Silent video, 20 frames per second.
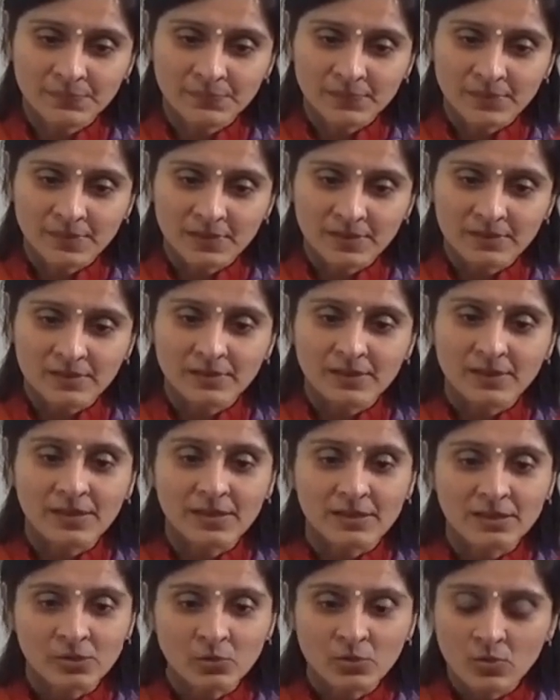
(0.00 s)
Yeah?
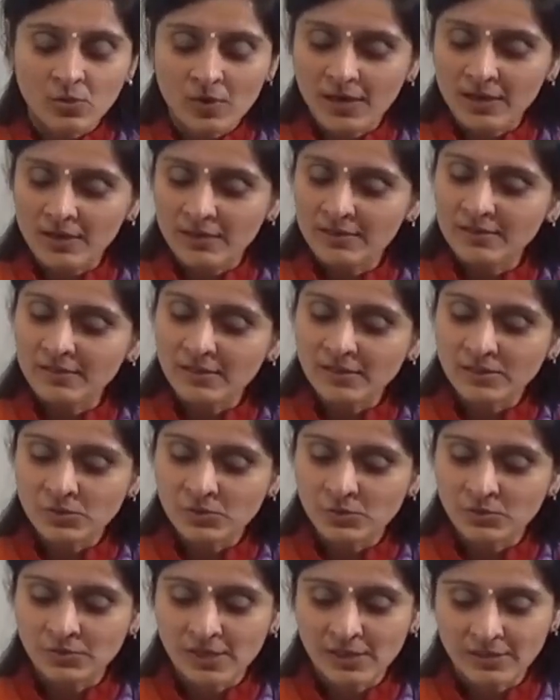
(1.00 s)
Inquire
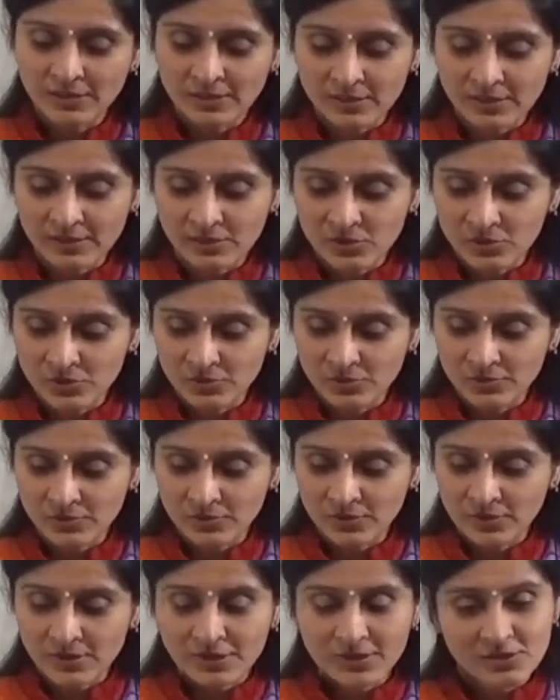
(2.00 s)
into that nature,
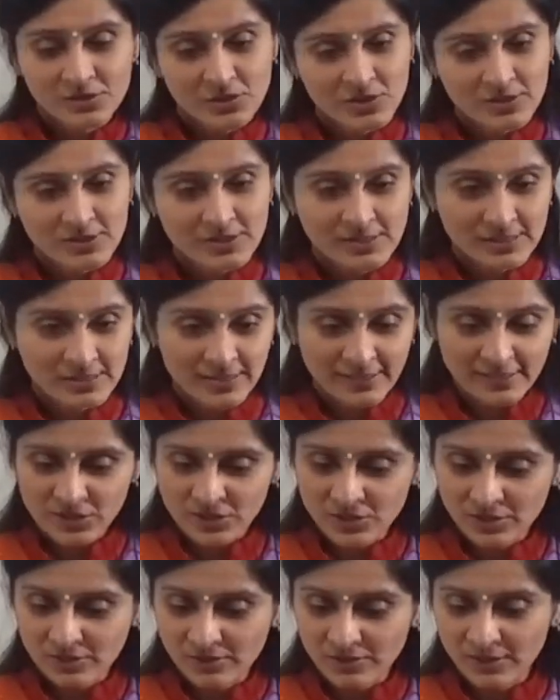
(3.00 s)
just like
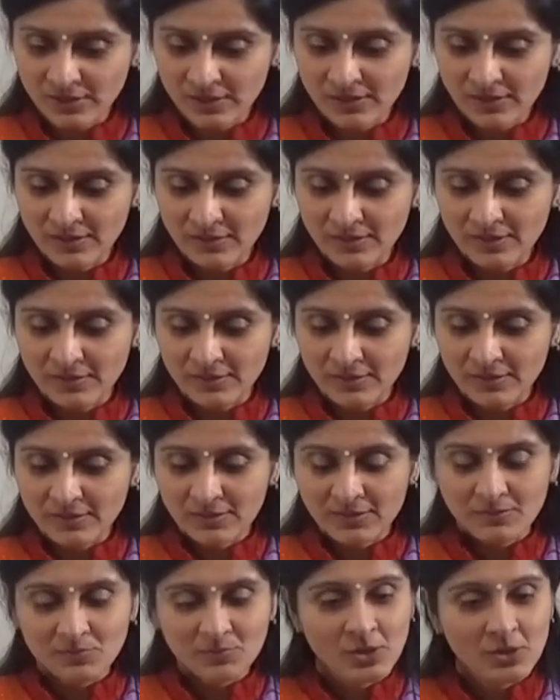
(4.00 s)
Janaka.
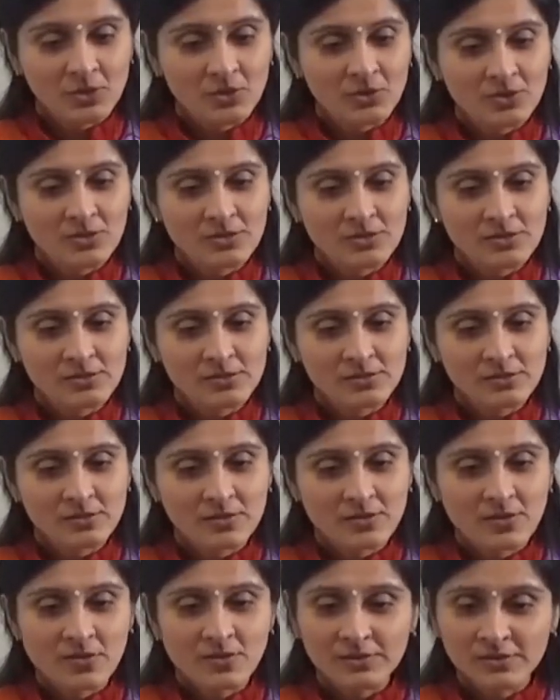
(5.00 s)
Because
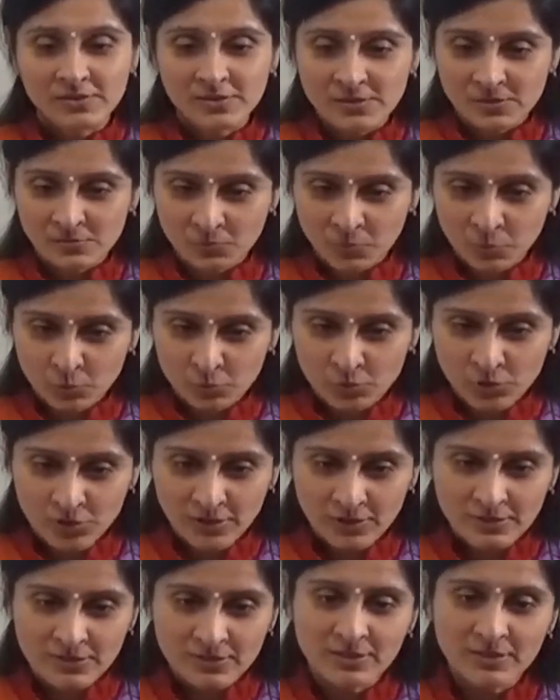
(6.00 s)
all these
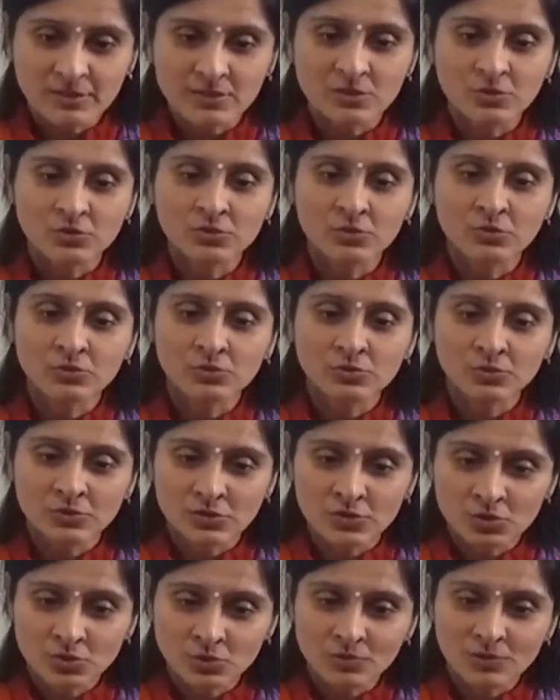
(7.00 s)
pujas that you do,
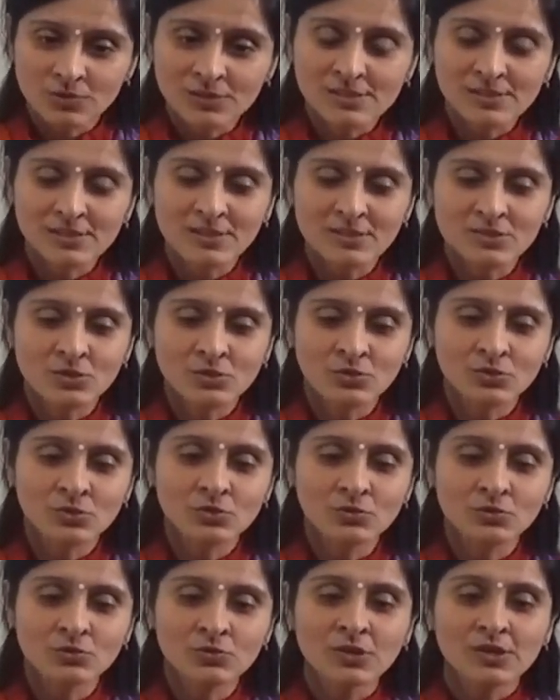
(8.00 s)
rituals that you
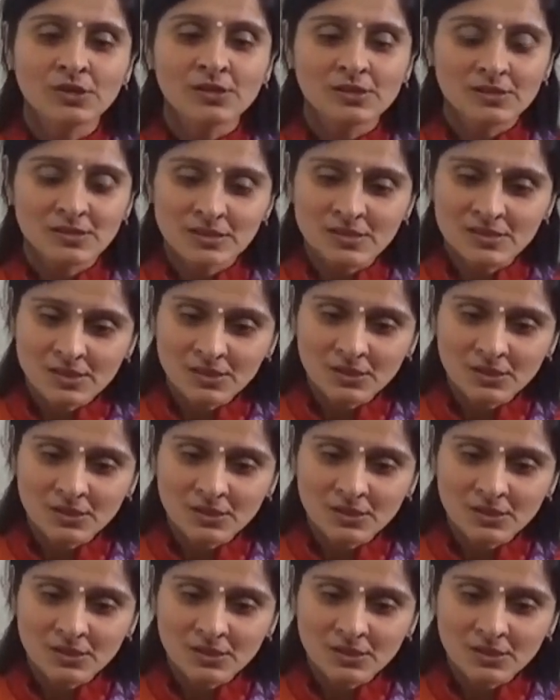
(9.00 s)
do, reading